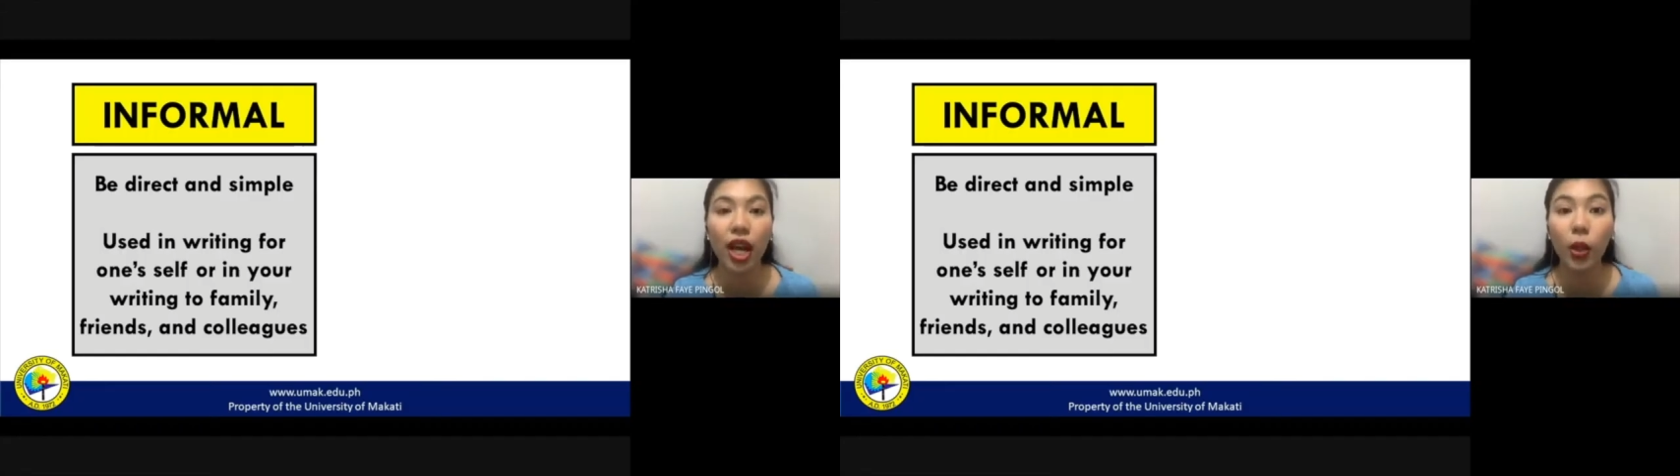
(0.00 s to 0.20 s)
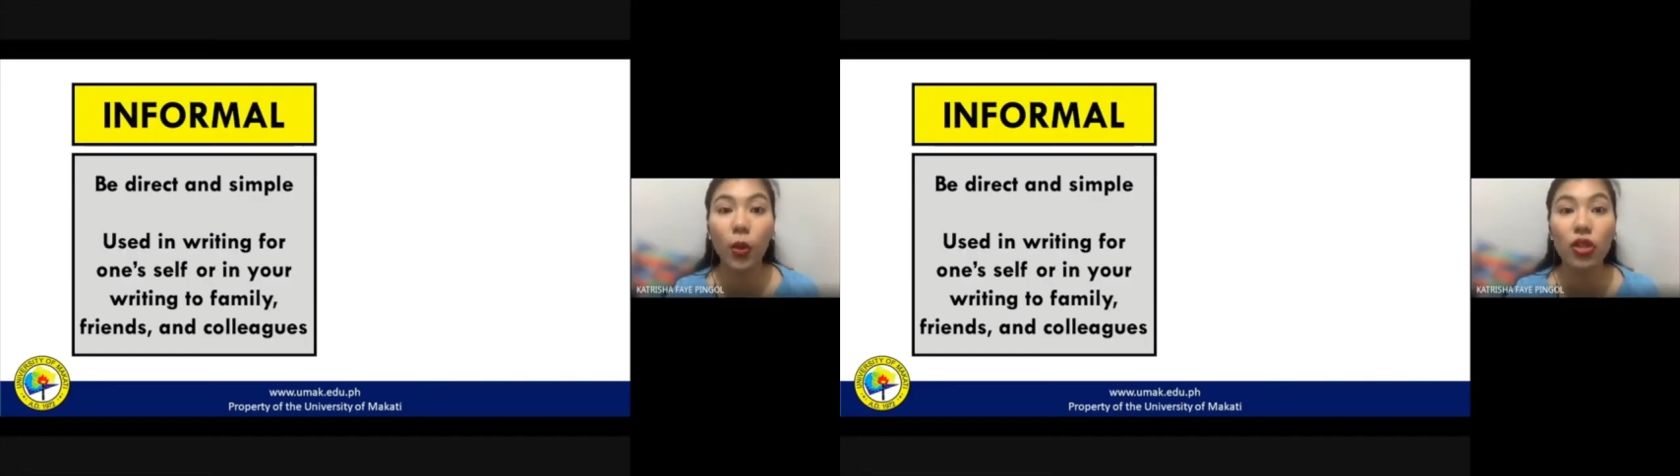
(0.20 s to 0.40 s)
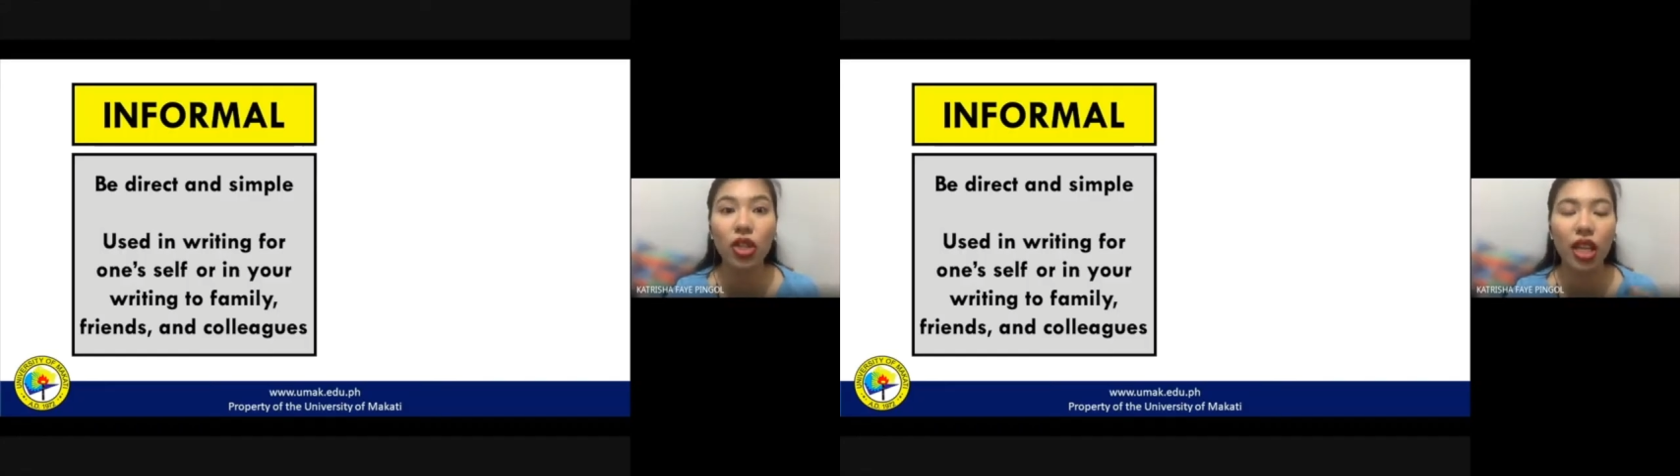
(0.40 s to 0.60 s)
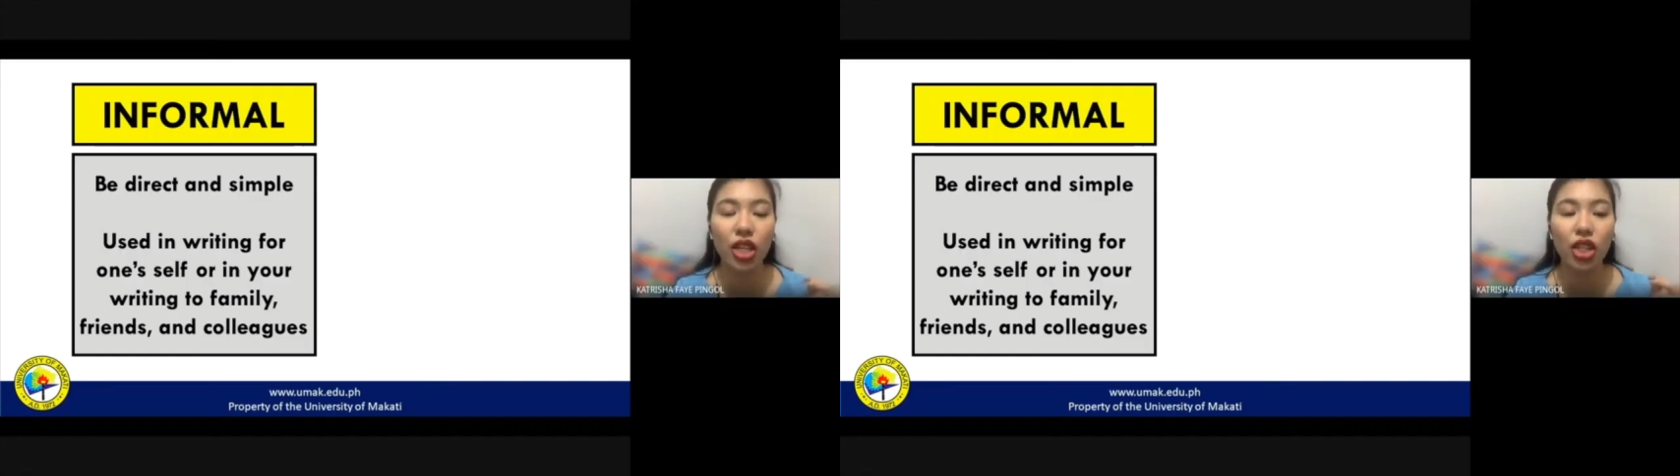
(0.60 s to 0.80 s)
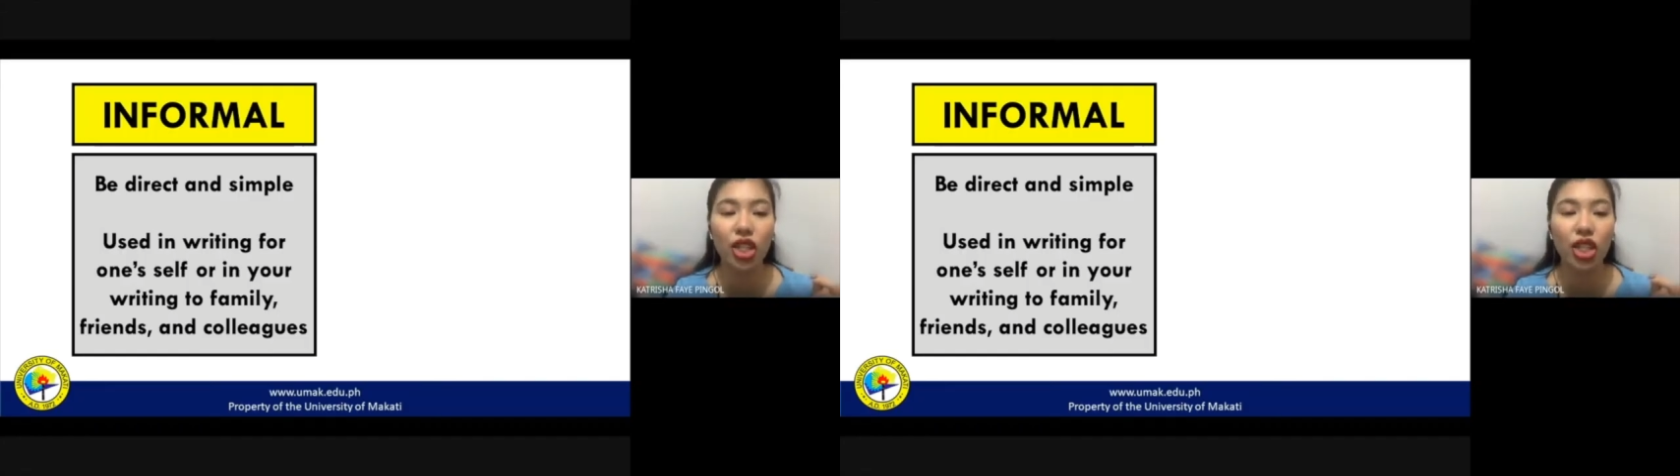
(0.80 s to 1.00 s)
a close
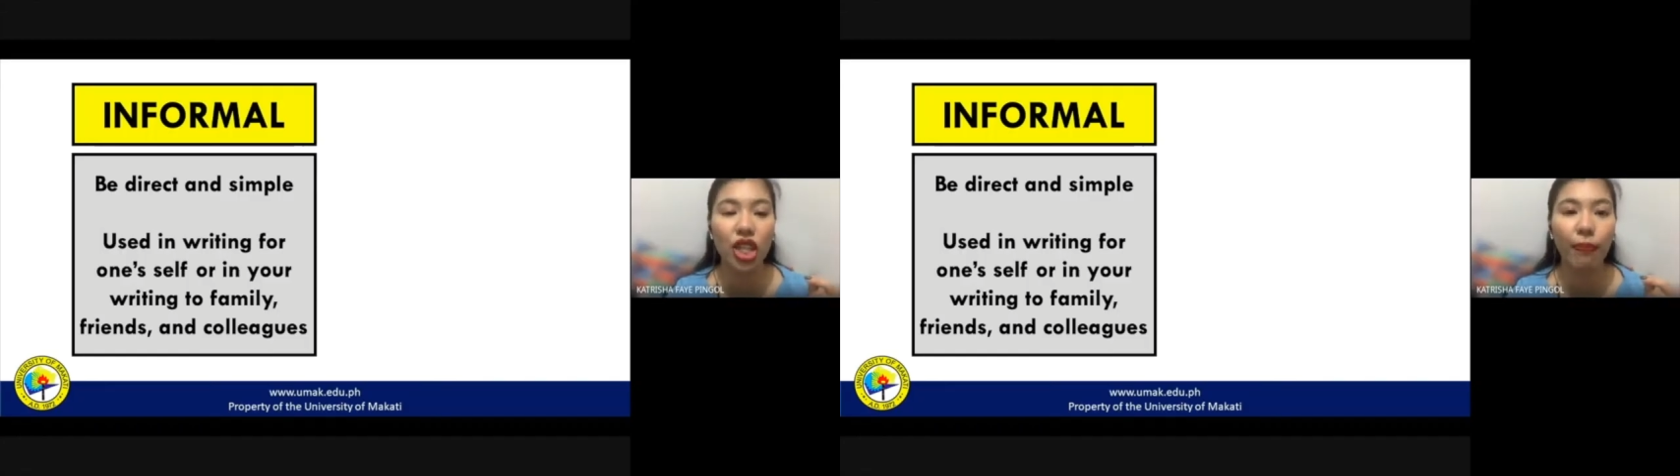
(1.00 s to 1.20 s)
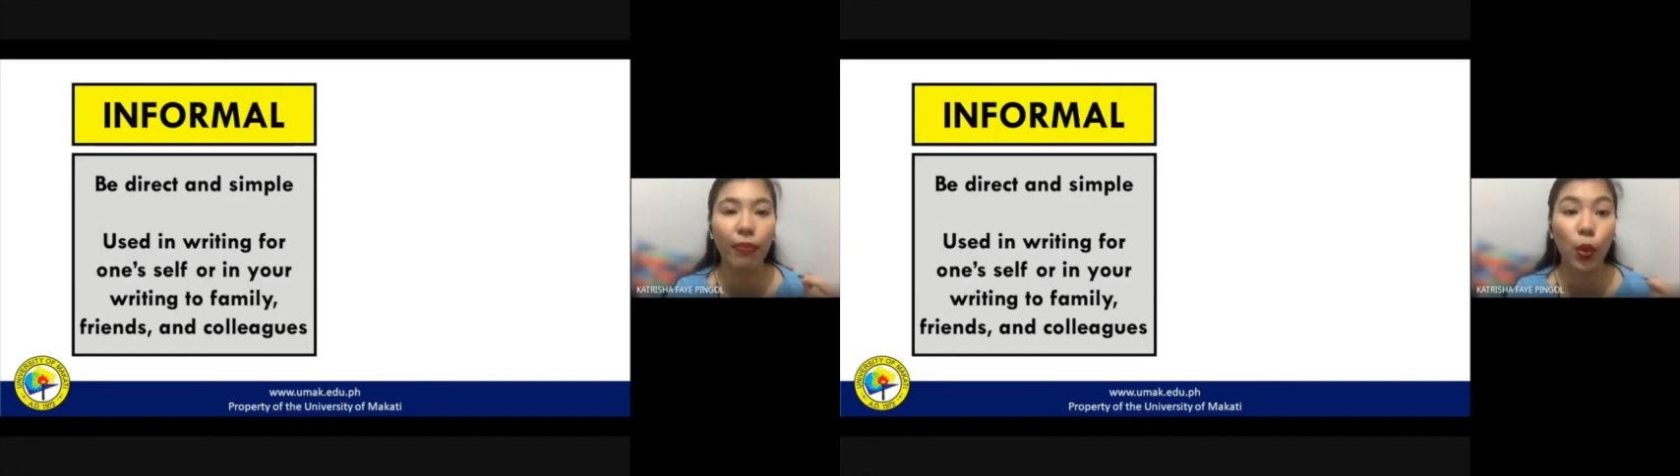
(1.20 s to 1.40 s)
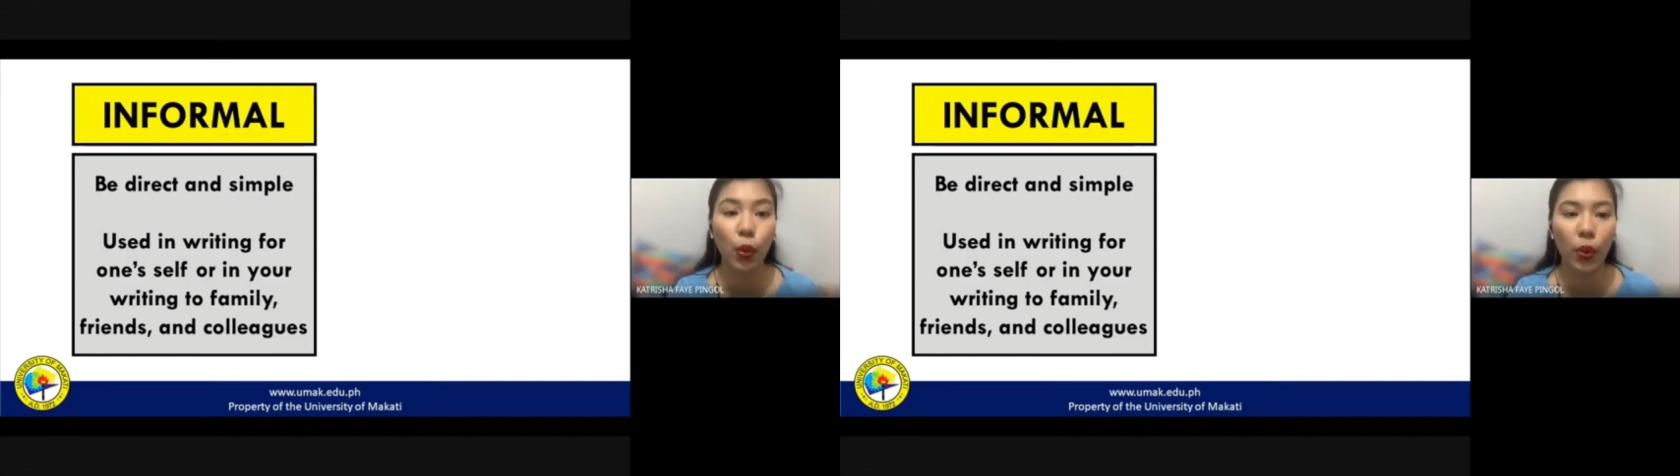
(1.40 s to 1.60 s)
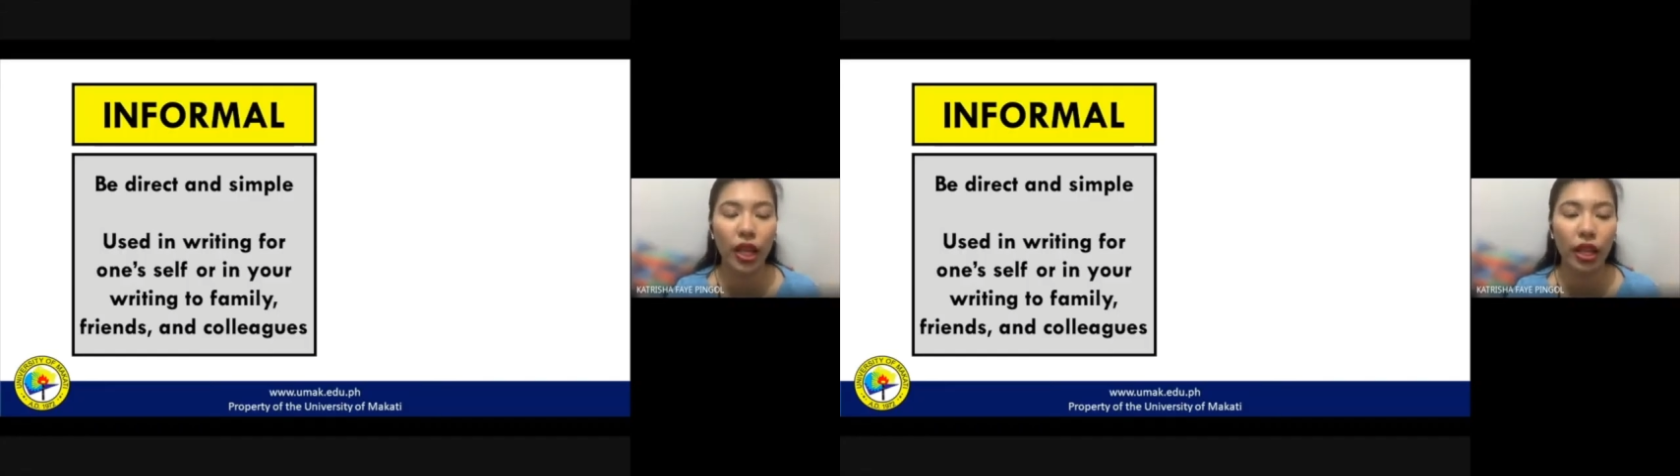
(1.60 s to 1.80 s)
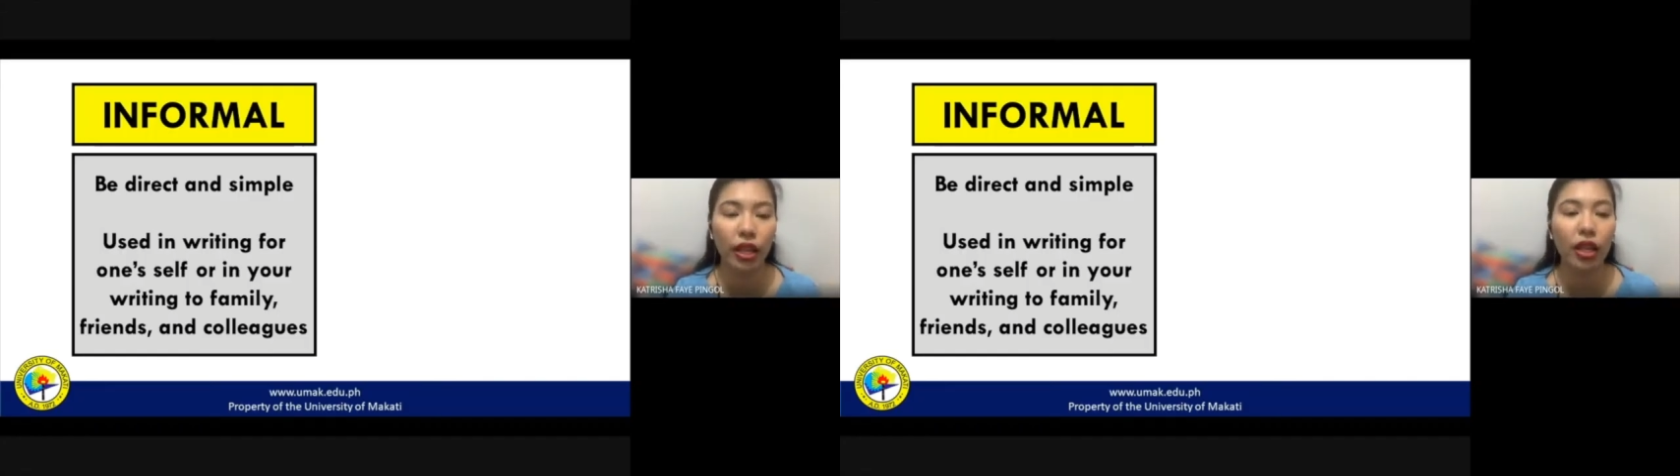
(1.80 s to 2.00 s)
relationship with.